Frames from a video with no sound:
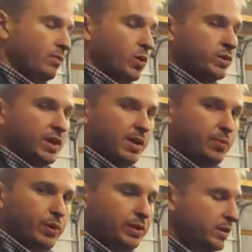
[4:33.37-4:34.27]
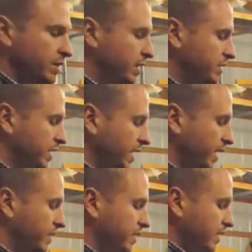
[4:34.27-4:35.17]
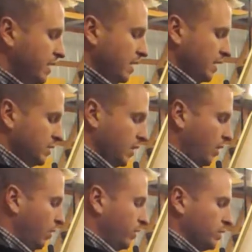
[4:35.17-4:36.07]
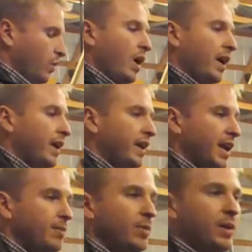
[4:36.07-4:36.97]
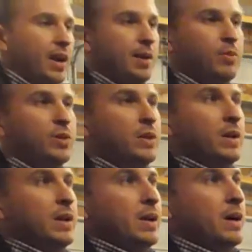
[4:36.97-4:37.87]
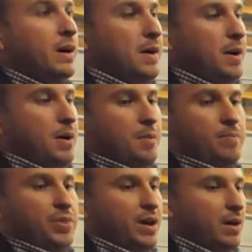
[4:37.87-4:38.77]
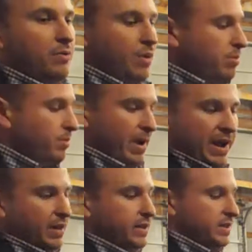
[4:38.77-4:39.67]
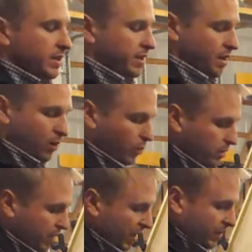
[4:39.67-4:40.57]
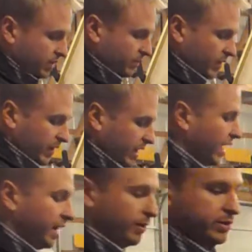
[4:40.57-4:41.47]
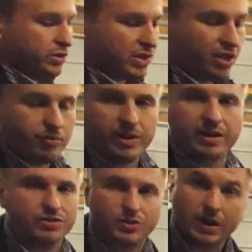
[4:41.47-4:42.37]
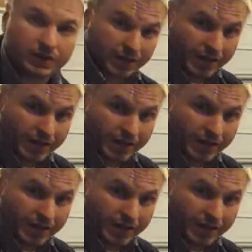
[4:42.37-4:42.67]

Morse taper in tight. So use a rawhide hammer, a rubber mallet, a wooden mallet, something like that. And I always just tell everybody, hey, just go down to the